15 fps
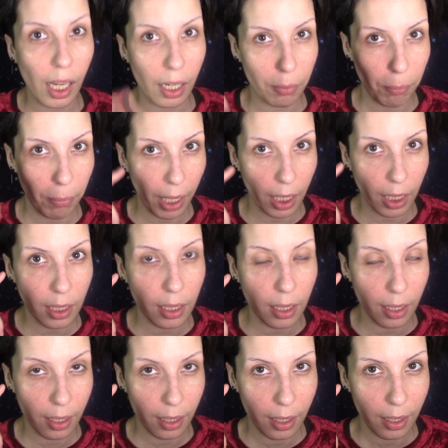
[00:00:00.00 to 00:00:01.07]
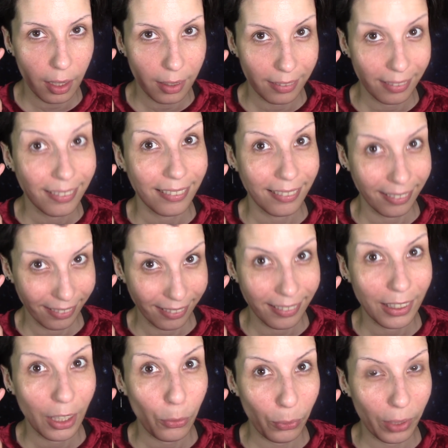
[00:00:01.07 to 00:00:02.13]
and bake.
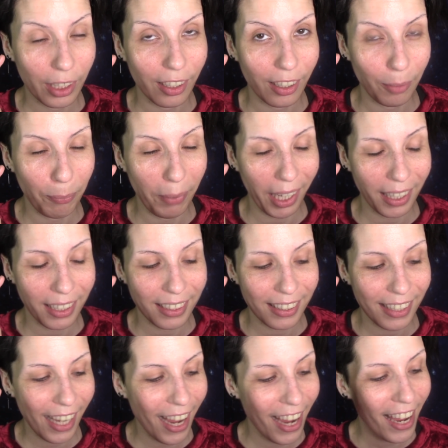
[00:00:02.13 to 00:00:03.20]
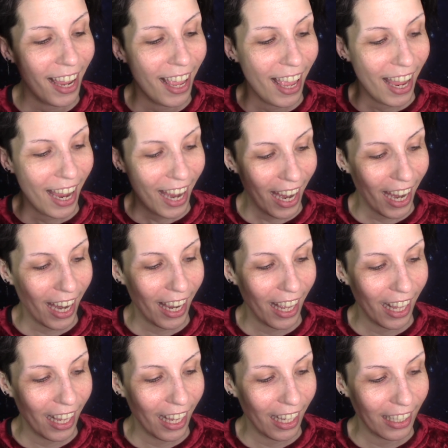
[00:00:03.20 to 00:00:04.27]
We're gonna bake today.
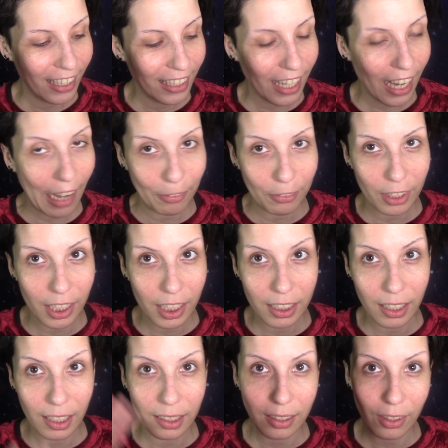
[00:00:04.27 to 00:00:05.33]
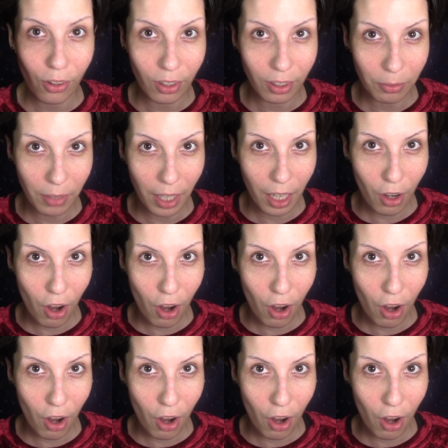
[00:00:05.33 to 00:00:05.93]
And after I dust all of that